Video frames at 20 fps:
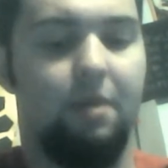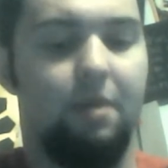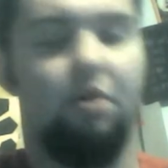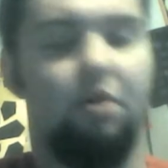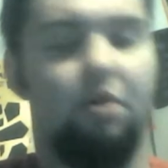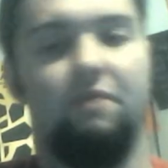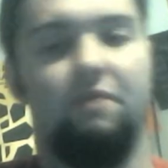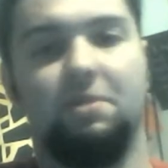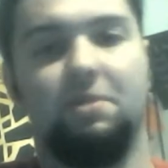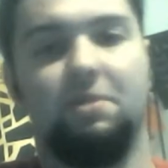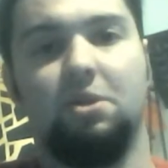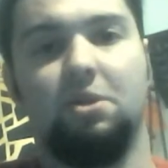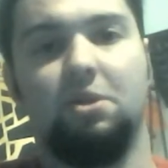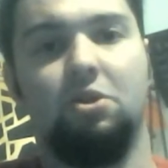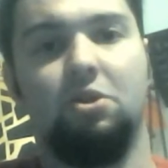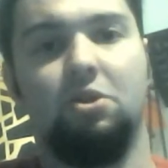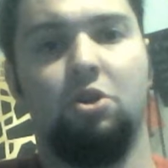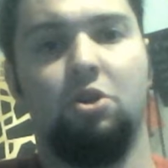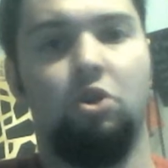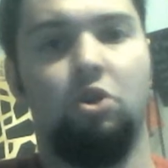and then all of a
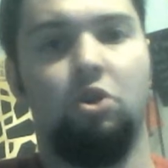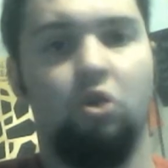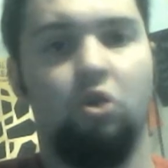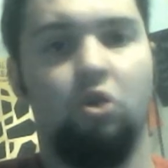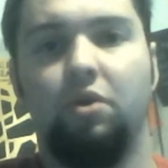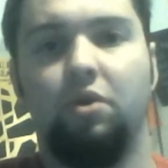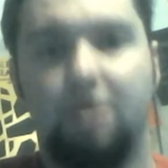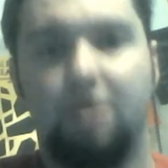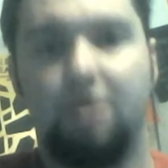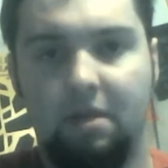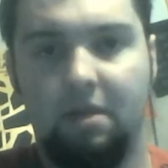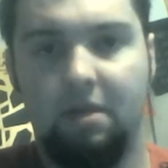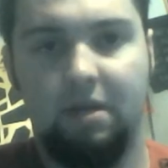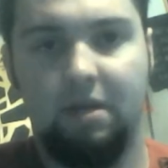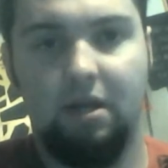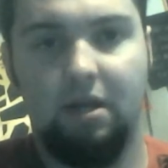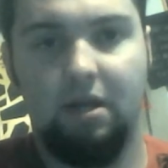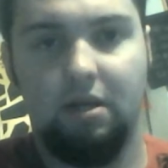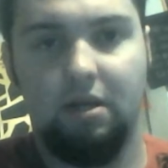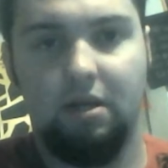sudden you're
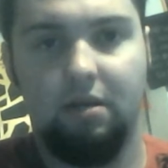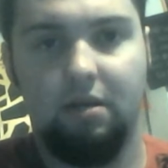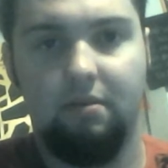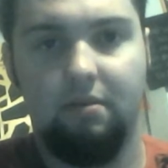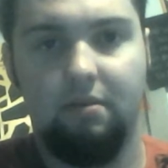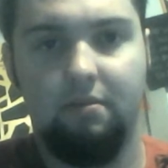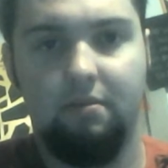intimidated.